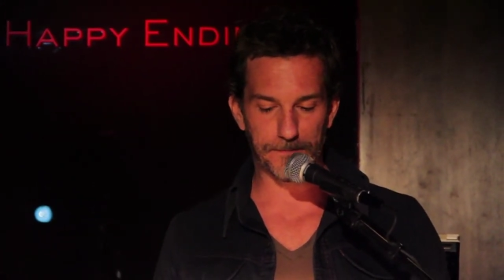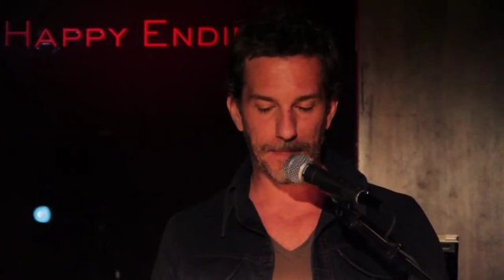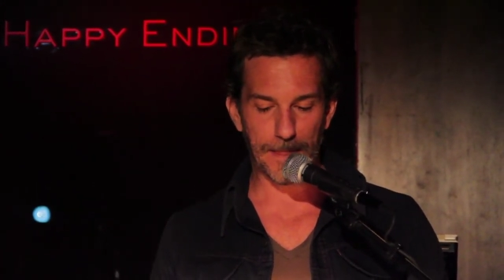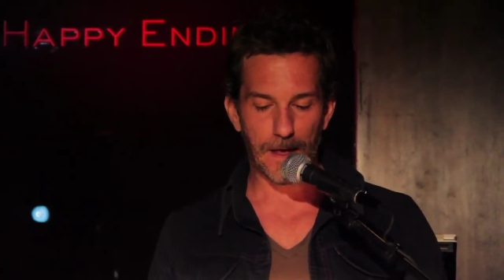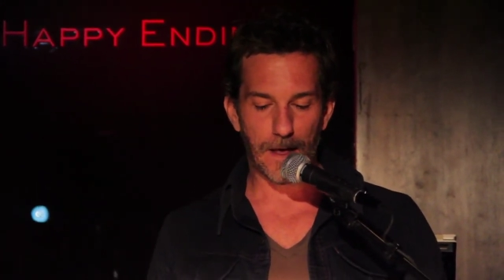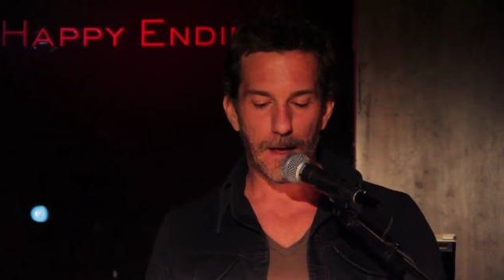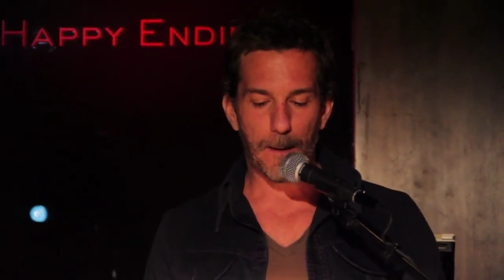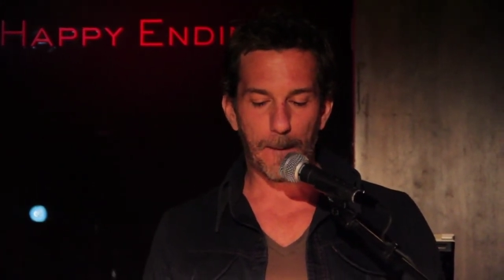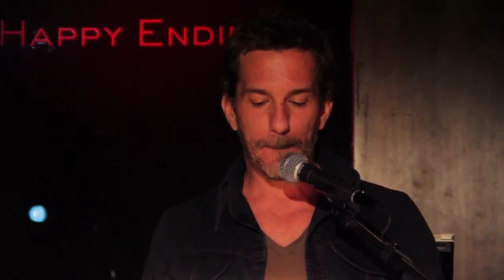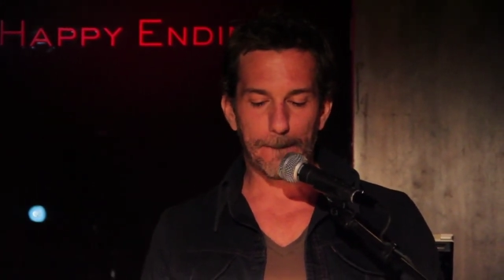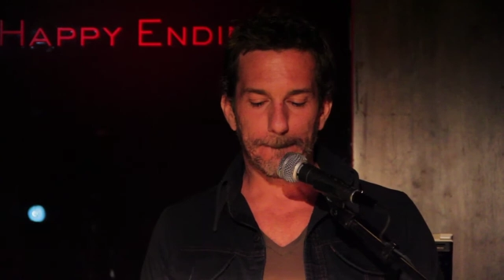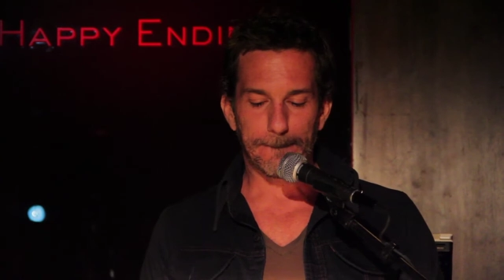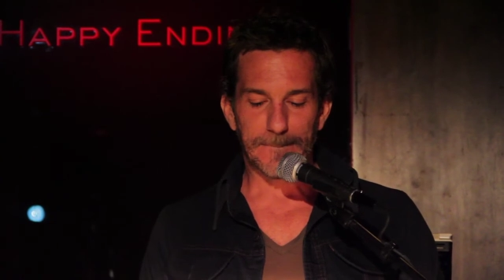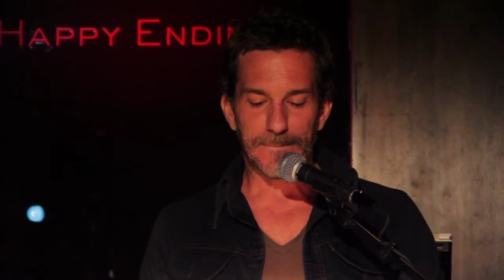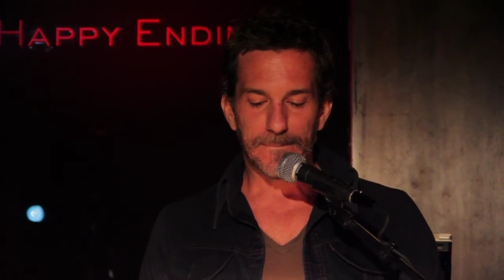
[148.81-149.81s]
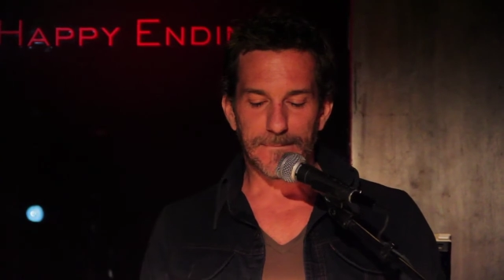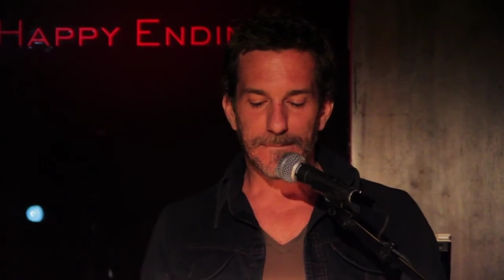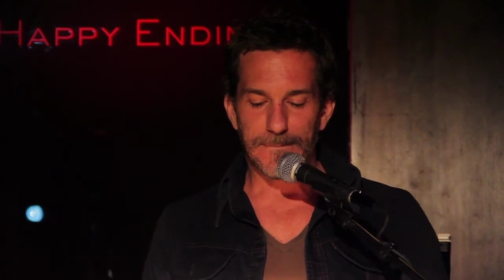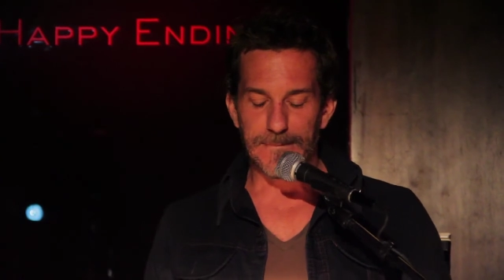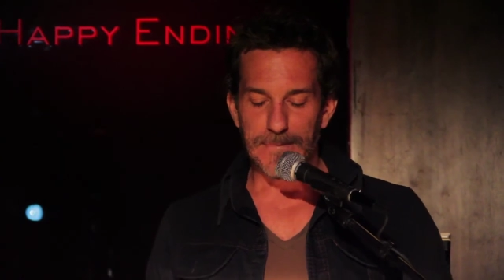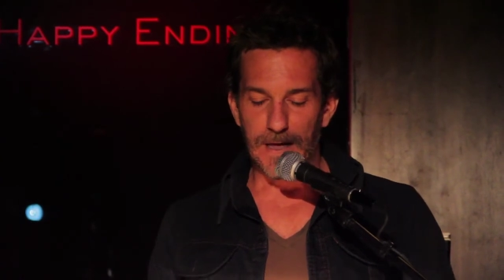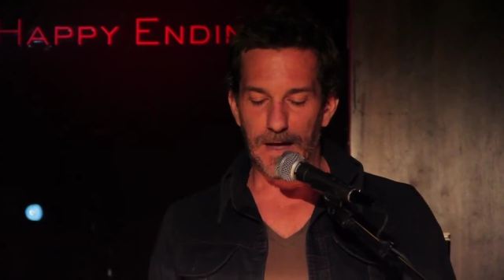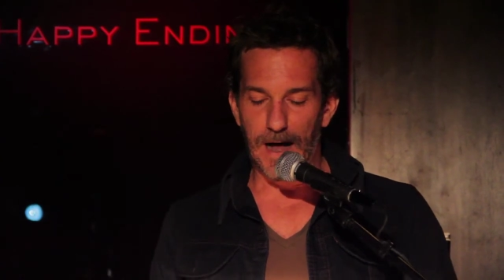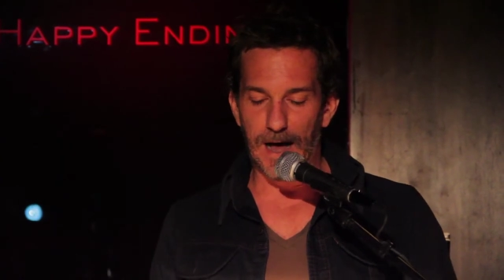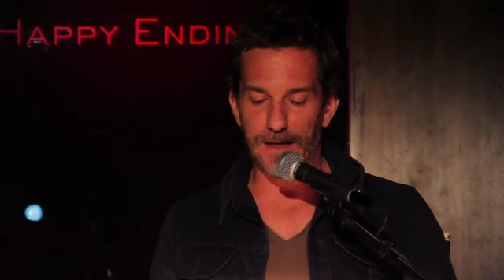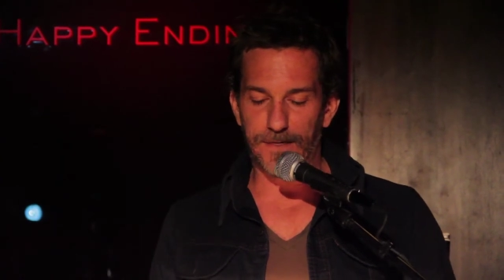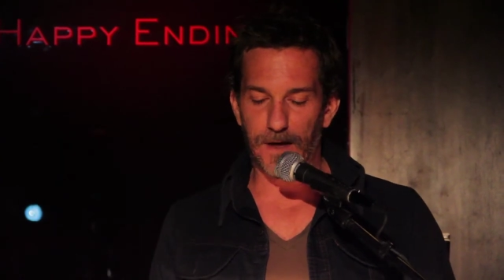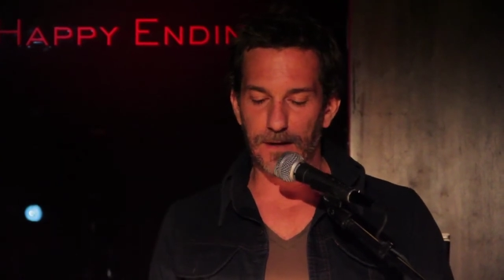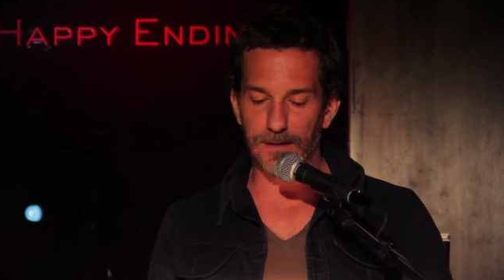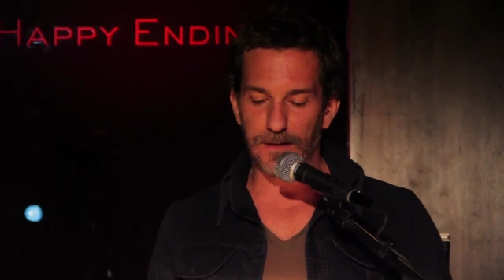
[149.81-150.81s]
I
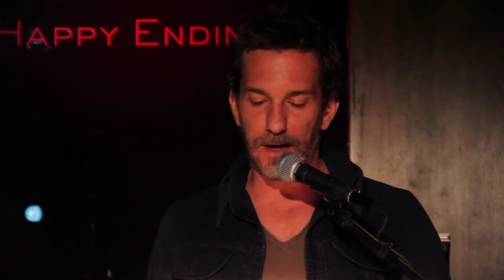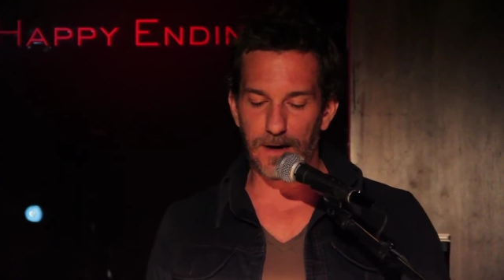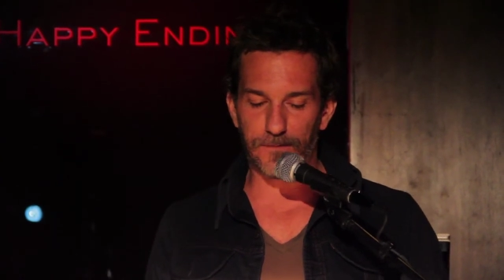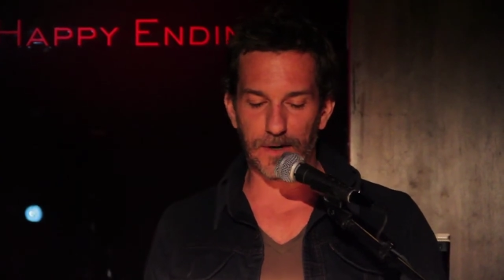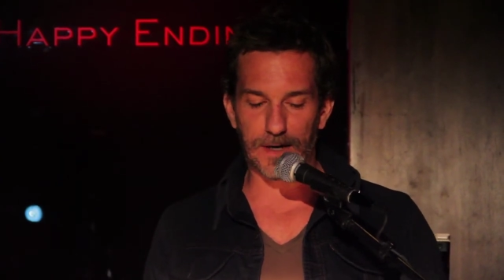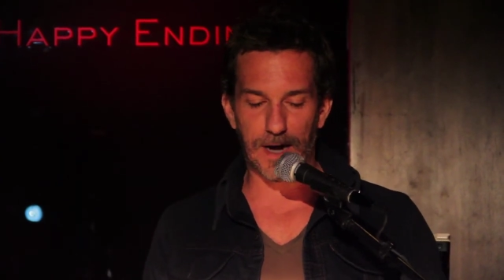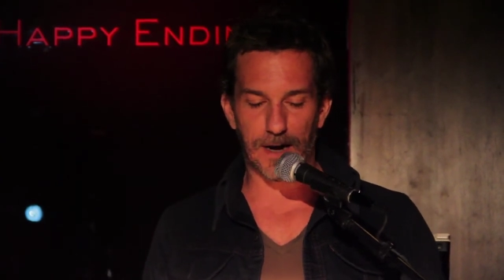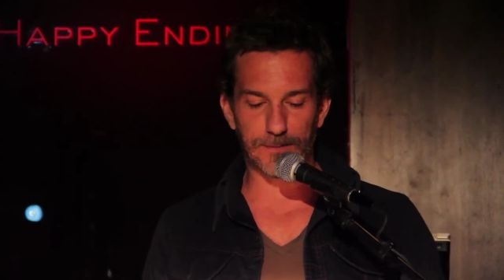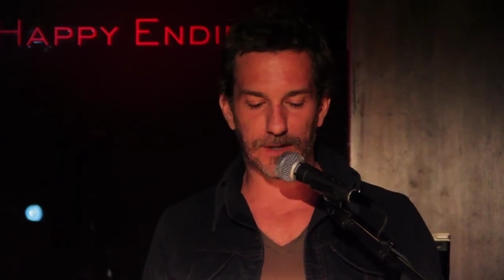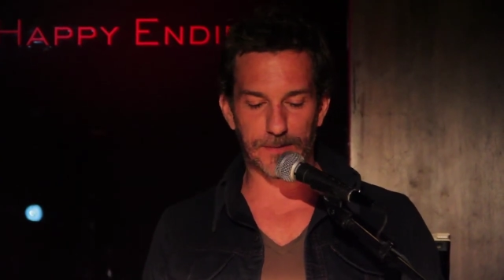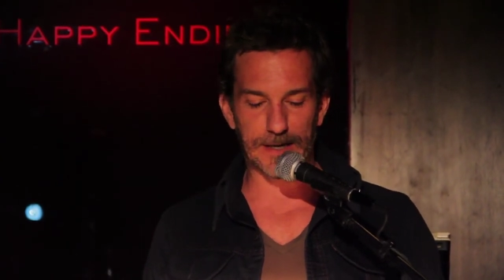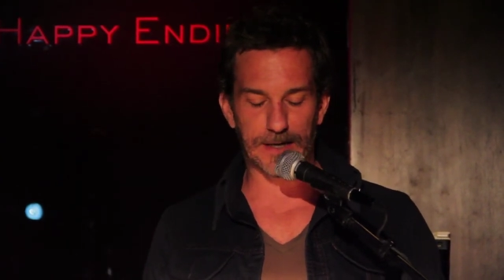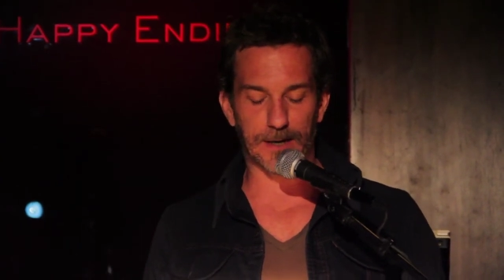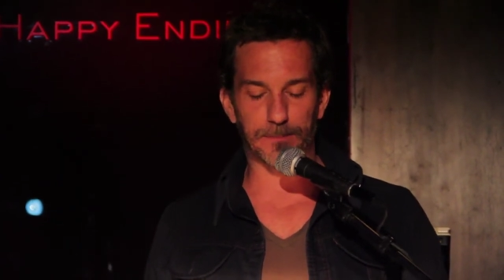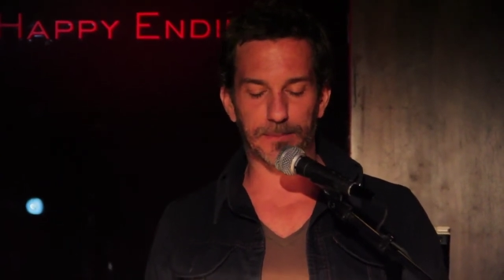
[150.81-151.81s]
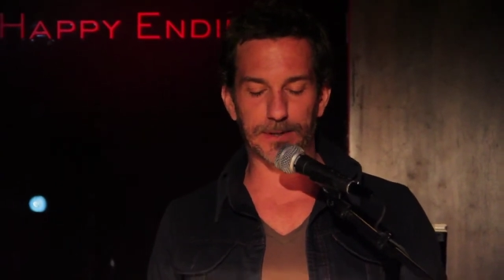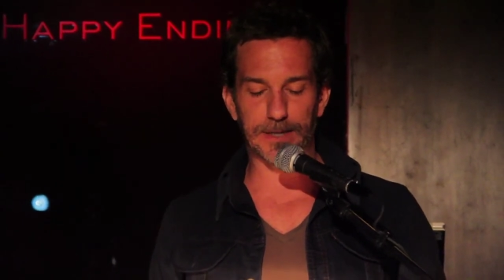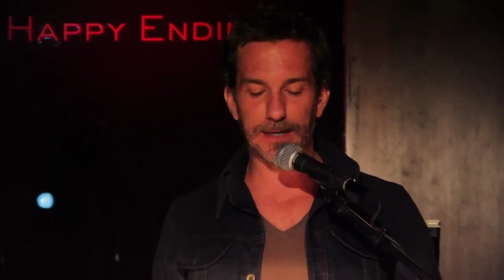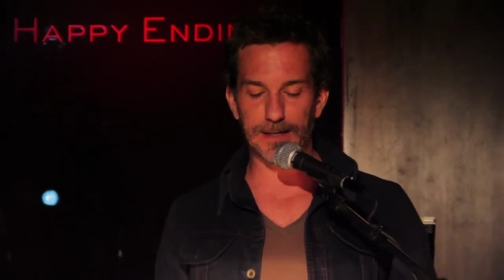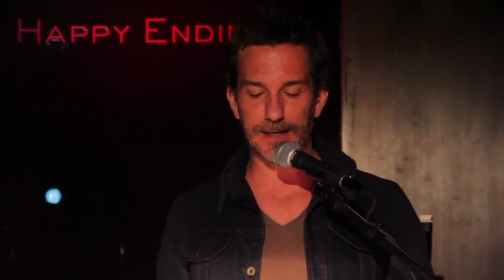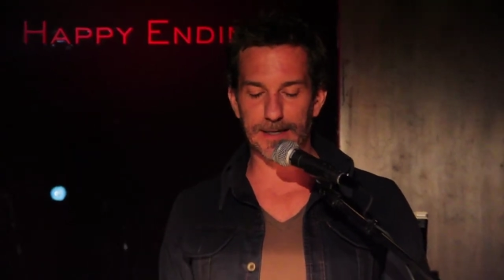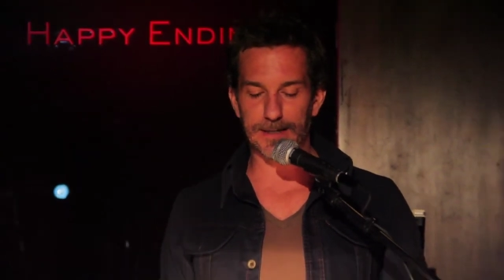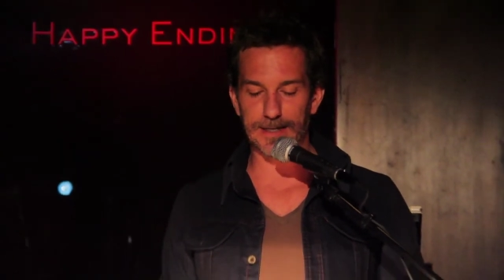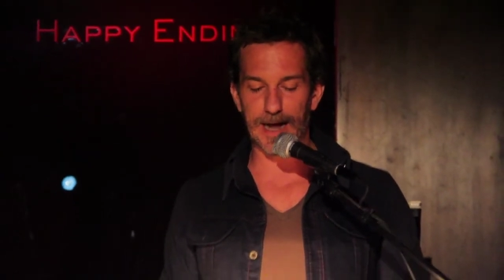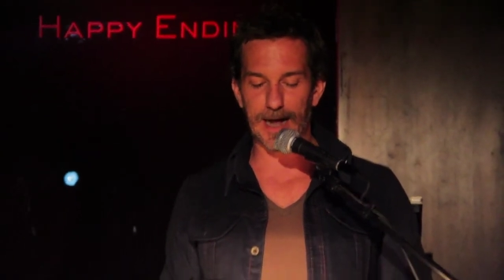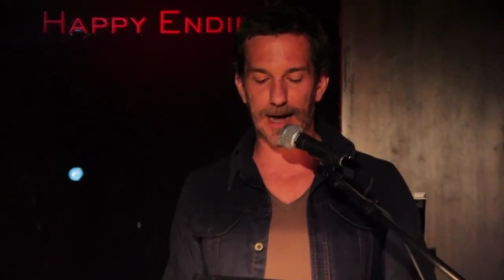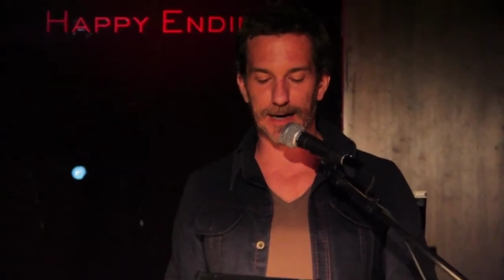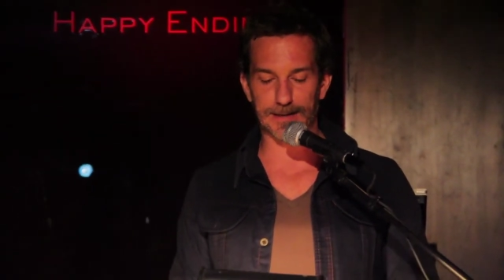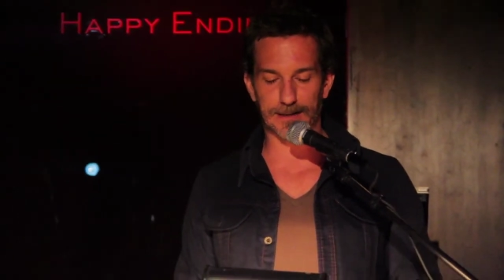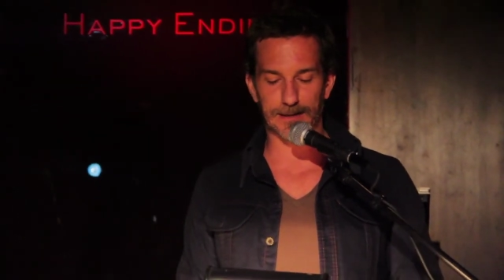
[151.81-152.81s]
thought love would come to me completely
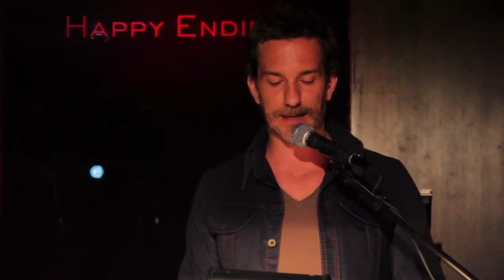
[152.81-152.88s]
intact,